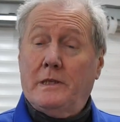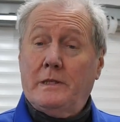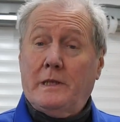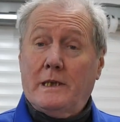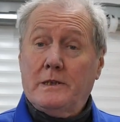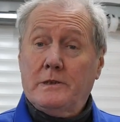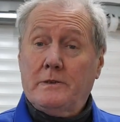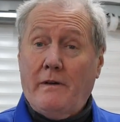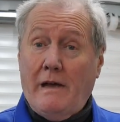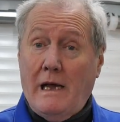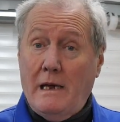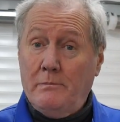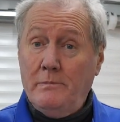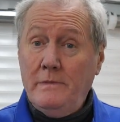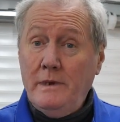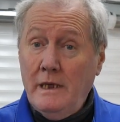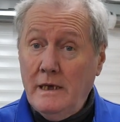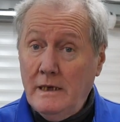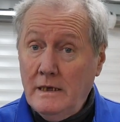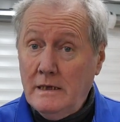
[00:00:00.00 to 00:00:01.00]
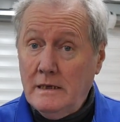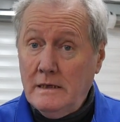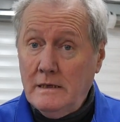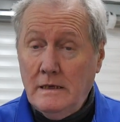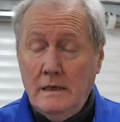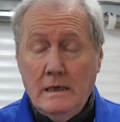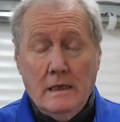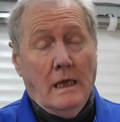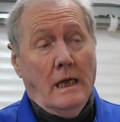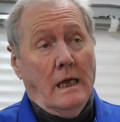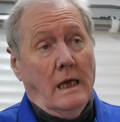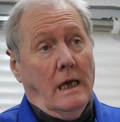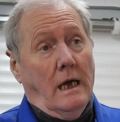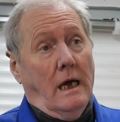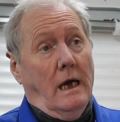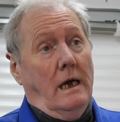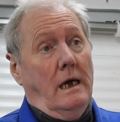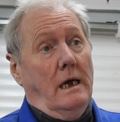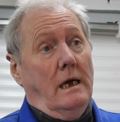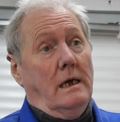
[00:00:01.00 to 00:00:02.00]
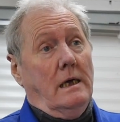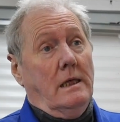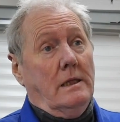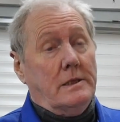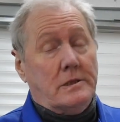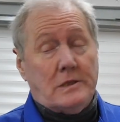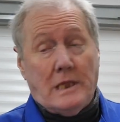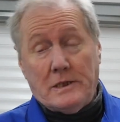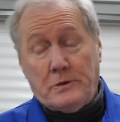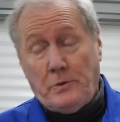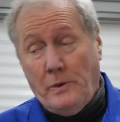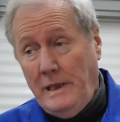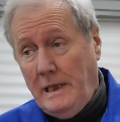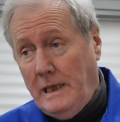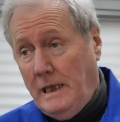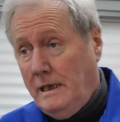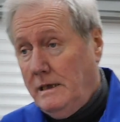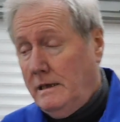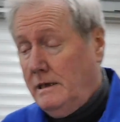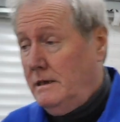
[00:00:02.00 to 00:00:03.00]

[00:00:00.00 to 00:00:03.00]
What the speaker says: things have happened this last week.